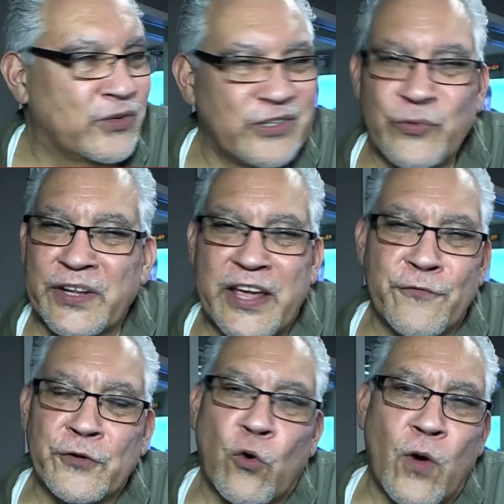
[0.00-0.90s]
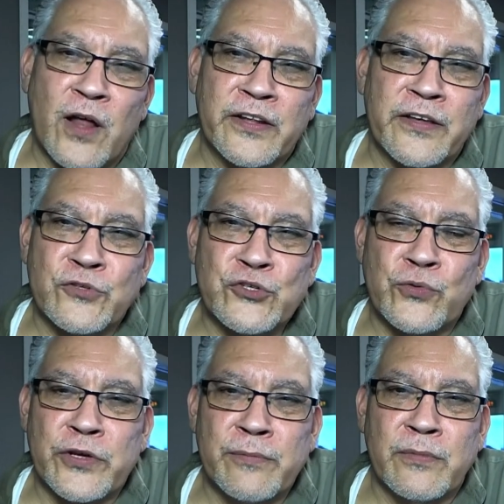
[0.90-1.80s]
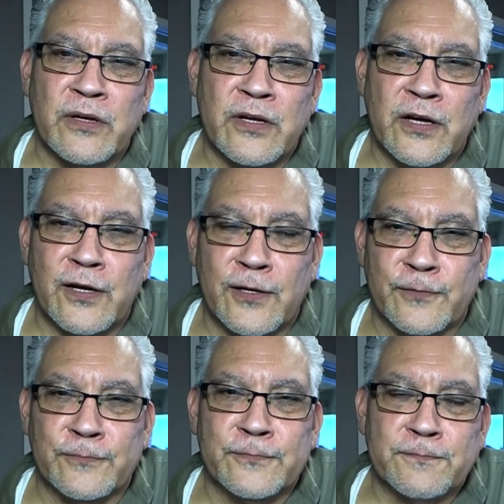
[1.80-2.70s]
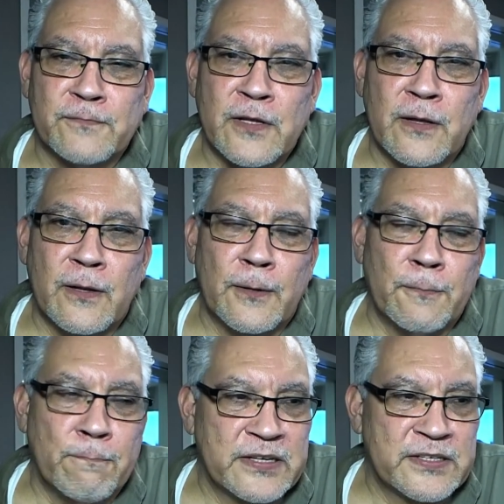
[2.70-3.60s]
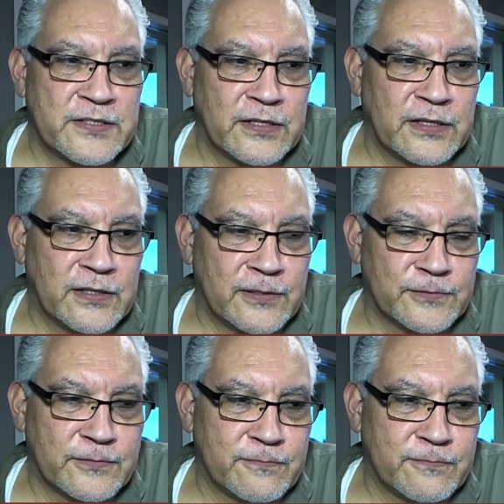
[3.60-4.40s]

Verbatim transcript: I didn't really care for the quality of the stream, uh, but uh,